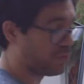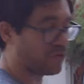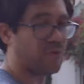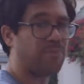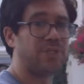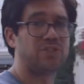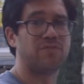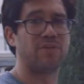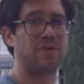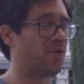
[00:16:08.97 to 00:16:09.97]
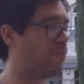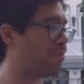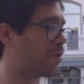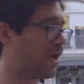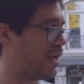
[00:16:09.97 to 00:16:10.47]
are the bitch of their own
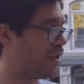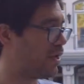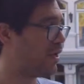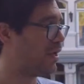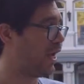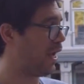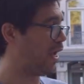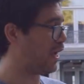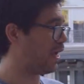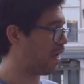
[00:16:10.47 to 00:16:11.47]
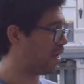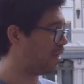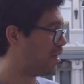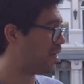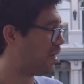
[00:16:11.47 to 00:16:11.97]
brain. And